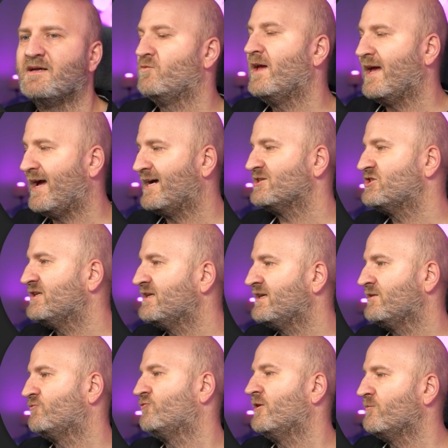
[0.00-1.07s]
We actually
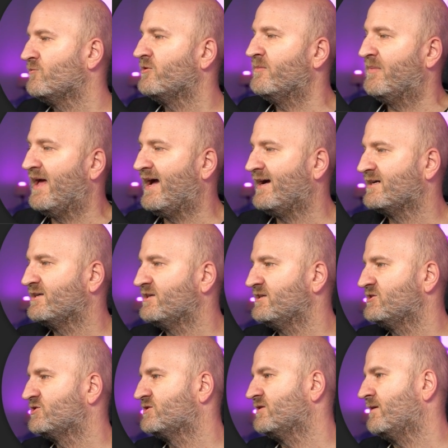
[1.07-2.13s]
need one more
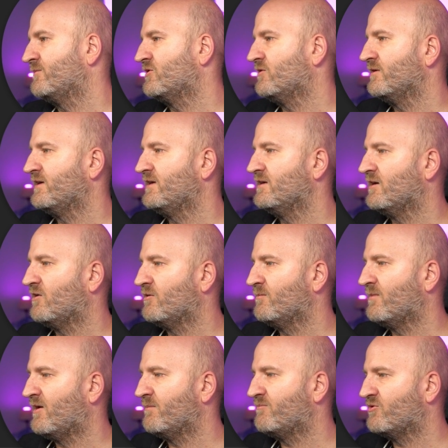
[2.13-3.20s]
package. So I'm going here on
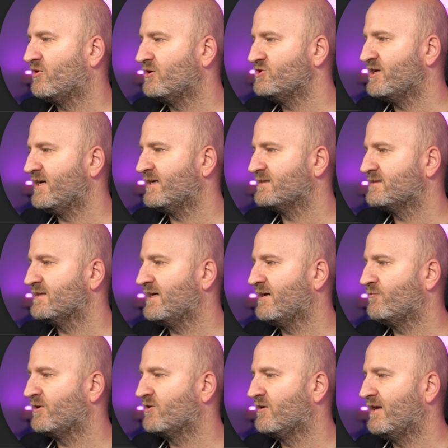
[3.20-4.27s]
my project
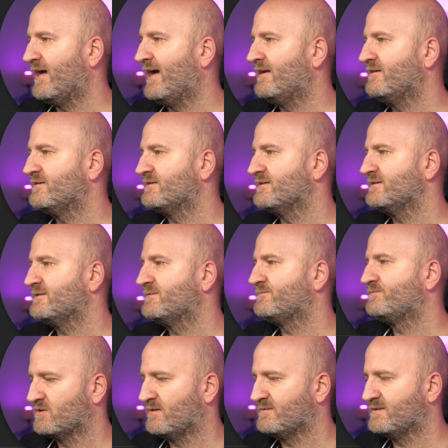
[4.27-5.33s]
and we're going to edit it.
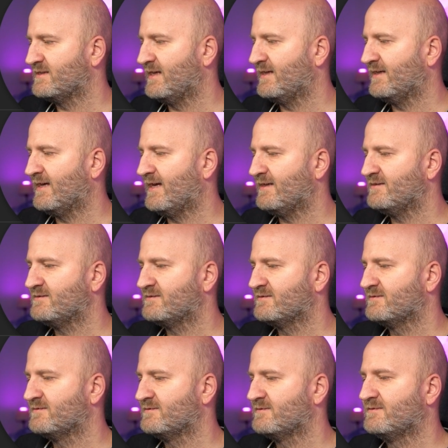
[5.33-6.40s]
So I'm saying
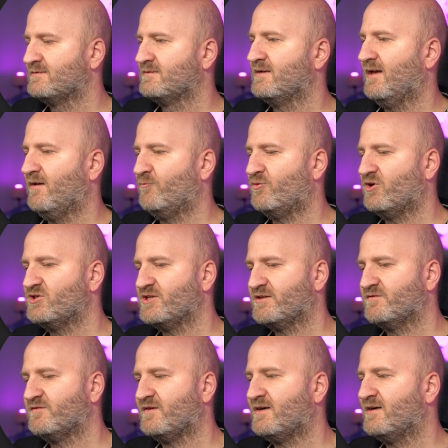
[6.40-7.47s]
edit a
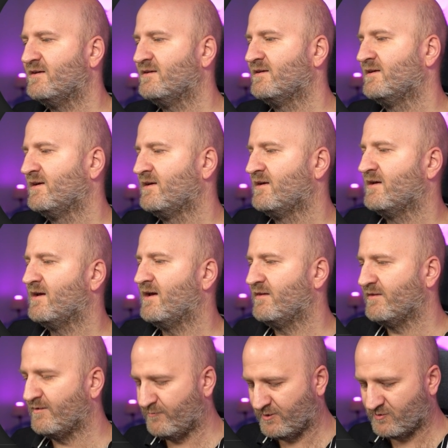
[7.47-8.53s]
project file.
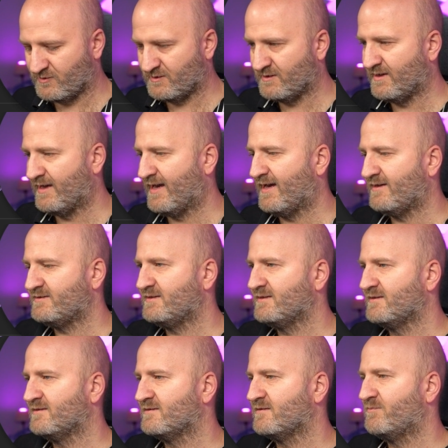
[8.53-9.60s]
And then we're going to add here
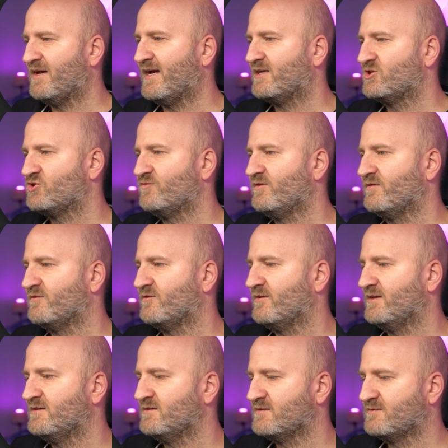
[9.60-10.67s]
another package
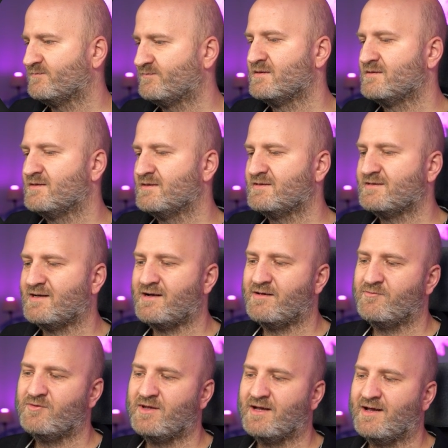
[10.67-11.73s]
reference. This
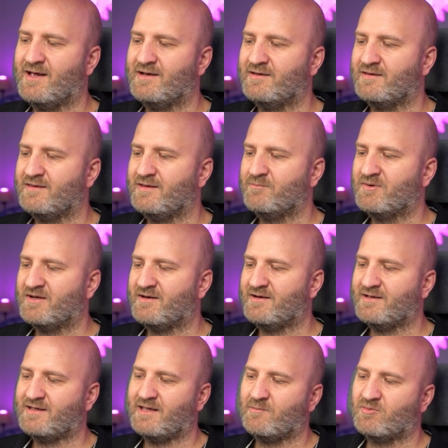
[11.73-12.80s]
time we are adding the
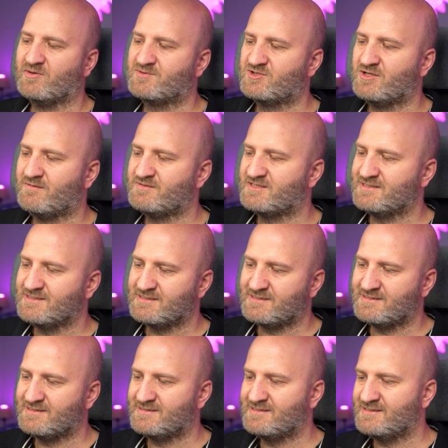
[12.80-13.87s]
banana cake pop
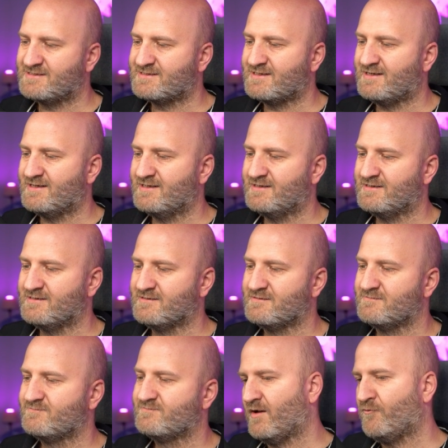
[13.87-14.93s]
services, this guy
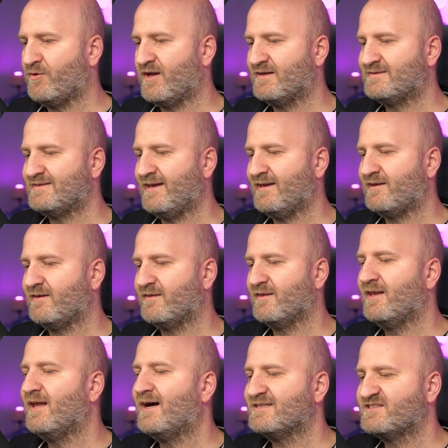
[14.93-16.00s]
here, and we are taking the
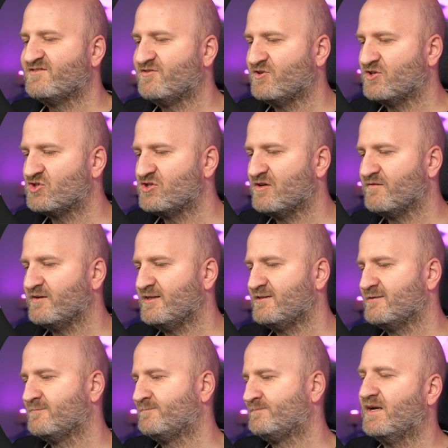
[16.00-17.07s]
last version of
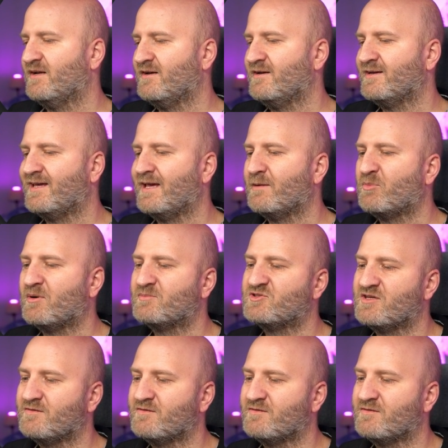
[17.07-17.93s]
it, banana cake pop